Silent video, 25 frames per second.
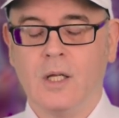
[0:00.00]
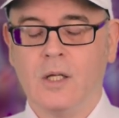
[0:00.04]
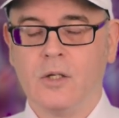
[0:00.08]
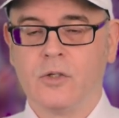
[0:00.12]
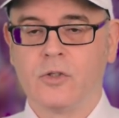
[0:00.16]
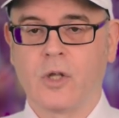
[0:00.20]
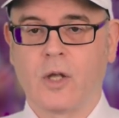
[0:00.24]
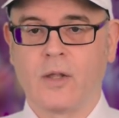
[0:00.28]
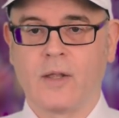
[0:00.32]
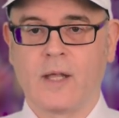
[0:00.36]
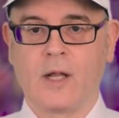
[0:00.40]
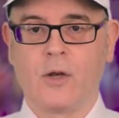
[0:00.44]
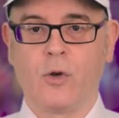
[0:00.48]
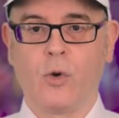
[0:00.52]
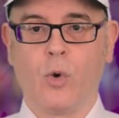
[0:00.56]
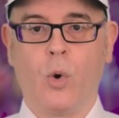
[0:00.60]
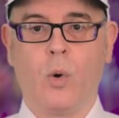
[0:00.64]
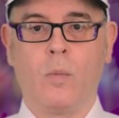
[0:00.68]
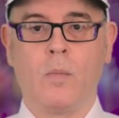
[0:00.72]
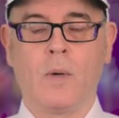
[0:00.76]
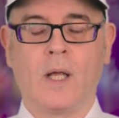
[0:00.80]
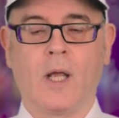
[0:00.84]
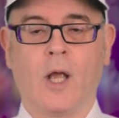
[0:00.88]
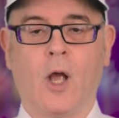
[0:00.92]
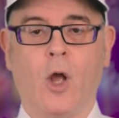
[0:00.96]
So they
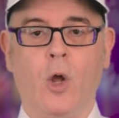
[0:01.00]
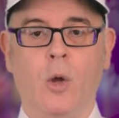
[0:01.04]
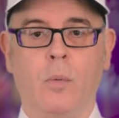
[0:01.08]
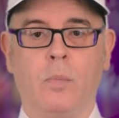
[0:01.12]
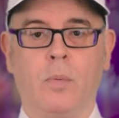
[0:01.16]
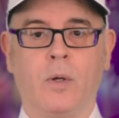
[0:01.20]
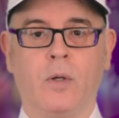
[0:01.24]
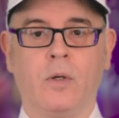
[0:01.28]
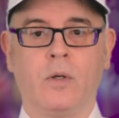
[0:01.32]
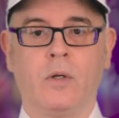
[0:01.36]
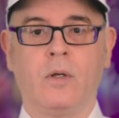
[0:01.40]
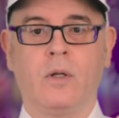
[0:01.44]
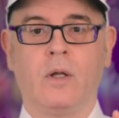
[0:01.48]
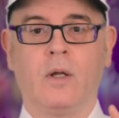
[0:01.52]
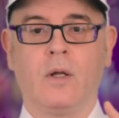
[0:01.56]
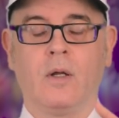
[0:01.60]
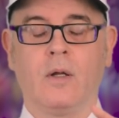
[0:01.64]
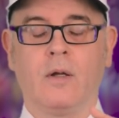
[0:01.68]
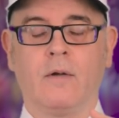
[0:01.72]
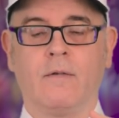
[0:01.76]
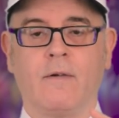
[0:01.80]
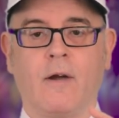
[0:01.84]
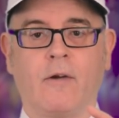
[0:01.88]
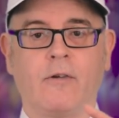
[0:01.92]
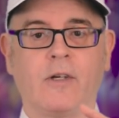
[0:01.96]
normally open
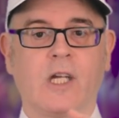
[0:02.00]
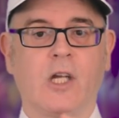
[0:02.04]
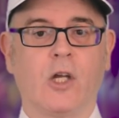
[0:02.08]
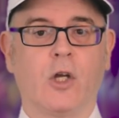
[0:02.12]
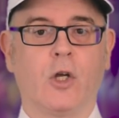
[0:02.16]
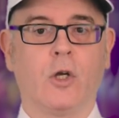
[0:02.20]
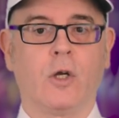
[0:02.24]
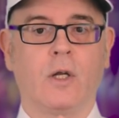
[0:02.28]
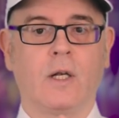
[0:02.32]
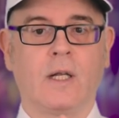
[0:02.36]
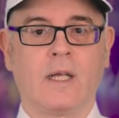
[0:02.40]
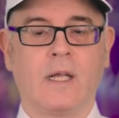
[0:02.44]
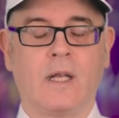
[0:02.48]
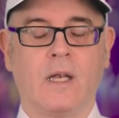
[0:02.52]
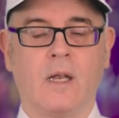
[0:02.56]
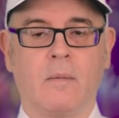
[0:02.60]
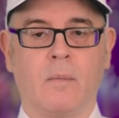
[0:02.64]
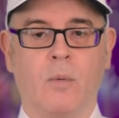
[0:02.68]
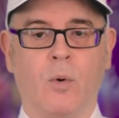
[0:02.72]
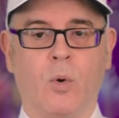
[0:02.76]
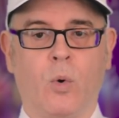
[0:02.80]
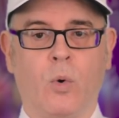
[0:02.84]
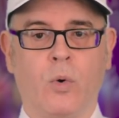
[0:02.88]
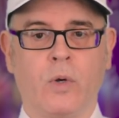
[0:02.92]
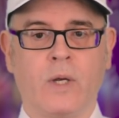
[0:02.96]
very early in the
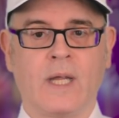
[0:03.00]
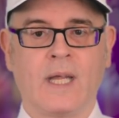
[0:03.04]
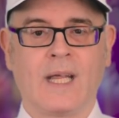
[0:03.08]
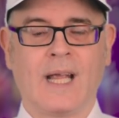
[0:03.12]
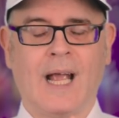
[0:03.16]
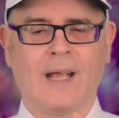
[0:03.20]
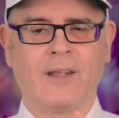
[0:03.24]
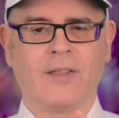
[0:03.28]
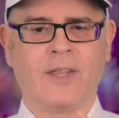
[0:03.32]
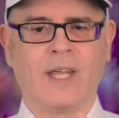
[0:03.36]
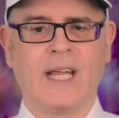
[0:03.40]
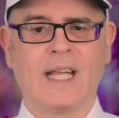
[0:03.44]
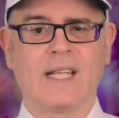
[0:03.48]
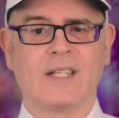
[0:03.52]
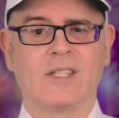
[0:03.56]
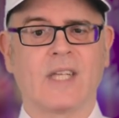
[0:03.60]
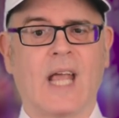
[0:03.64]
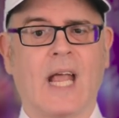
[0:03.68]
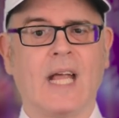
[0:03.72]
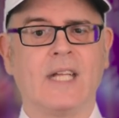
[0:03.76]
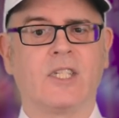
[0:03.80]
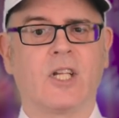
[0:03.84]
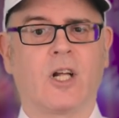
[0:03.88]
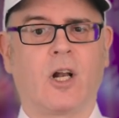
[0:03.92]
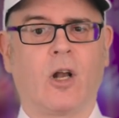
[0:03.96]
morning. I think it's
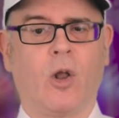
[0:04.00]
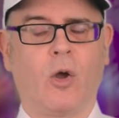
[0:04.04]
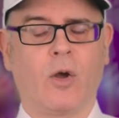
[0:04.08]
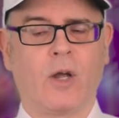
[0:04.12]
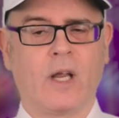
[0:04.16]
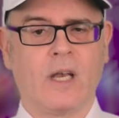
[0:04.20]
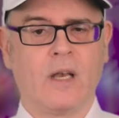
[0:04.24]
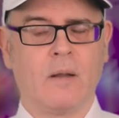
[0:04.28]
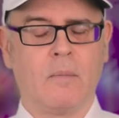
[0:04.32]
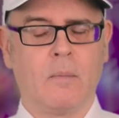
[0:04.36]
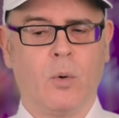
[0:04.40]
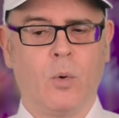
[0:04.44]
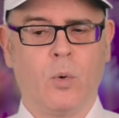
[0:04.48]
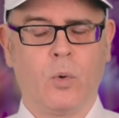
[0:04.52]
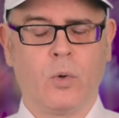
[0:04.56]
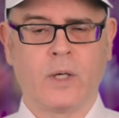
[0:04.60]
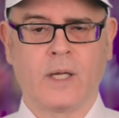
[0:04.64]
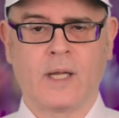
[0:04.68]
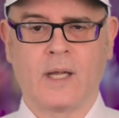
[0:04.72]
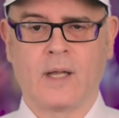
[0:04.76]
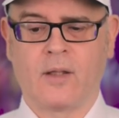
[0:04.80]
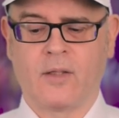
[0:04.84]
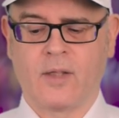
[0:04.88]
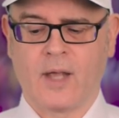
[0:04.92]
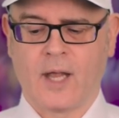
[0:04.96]
8 o'clock in the
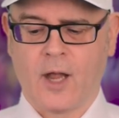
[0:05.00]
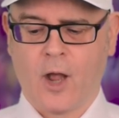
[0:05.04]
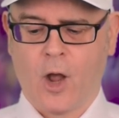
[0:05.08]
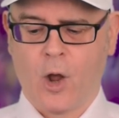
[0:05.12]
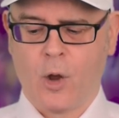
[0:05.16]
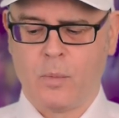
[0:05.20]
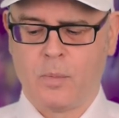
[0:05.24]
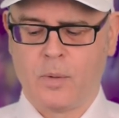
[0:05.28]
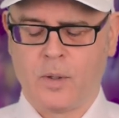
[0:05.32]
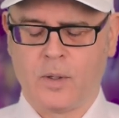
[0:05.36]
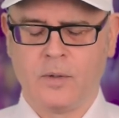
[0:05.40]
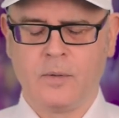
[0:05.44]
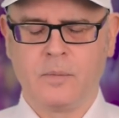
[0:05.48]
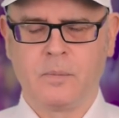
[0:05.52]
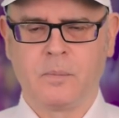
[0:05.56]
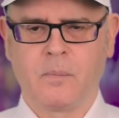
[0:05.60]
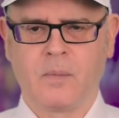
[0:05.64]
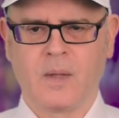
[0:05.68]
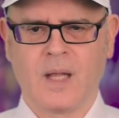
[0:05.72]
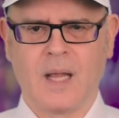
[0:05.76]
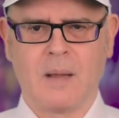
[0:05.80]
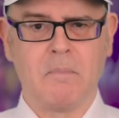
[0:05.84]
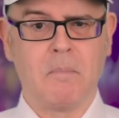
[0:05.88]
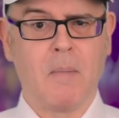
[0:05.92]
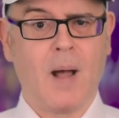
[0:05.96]
morning they open.
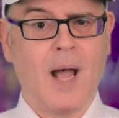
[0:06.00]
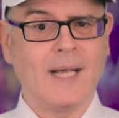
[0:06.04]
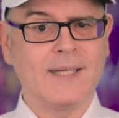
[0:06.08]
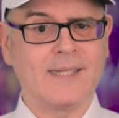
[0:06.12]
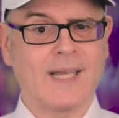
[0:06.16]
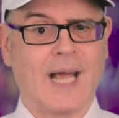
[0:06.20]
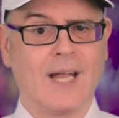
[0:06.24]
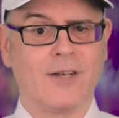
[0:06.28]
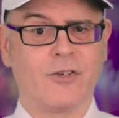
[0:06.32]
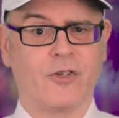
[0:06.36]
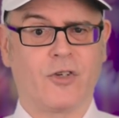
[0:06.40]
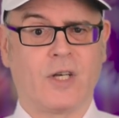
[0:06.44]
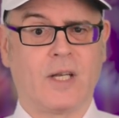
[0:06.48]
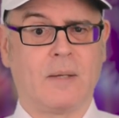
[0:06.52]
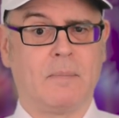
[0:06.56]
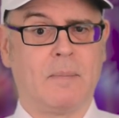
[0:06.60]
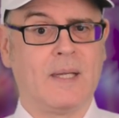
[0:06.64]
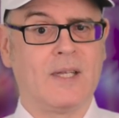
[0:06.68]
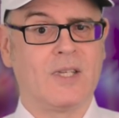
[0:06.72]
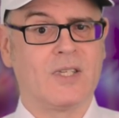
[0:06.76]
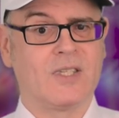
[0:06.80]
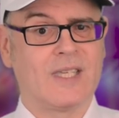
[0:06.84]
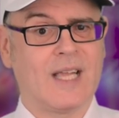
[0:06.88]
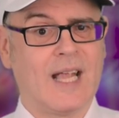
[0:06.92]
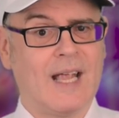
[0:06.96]
It might actually
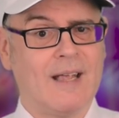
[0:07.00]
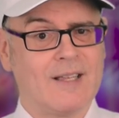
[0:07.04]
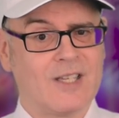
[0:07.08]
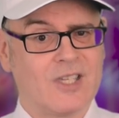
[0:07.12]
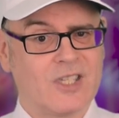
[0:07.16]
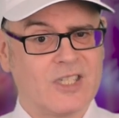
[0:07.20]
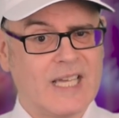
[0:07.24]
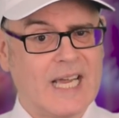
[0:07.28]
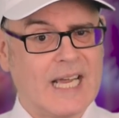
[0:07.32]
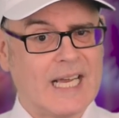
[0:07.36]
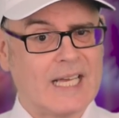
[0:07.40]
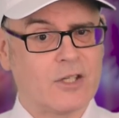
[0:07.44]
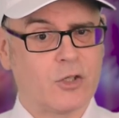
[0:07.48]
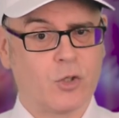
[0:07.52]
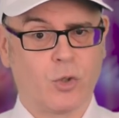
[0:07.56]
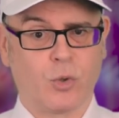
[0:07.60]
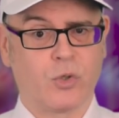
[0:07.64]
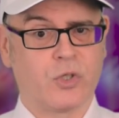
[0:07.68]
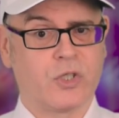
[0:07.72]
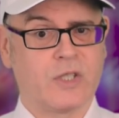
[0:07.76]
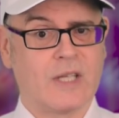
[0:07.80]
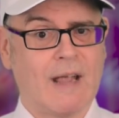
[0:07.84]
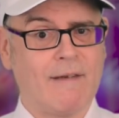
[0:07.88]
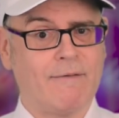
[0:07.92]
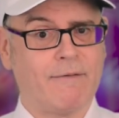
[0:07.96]
be 6 or
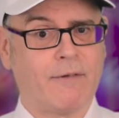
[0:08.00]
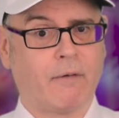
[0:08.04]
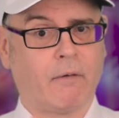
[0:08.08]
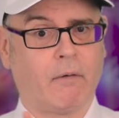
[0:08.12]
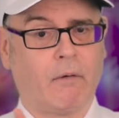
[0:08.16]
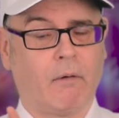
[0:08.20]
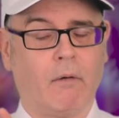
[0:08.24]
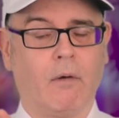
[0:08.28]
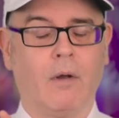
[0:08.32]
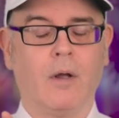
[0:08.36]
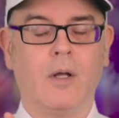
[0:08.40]
7,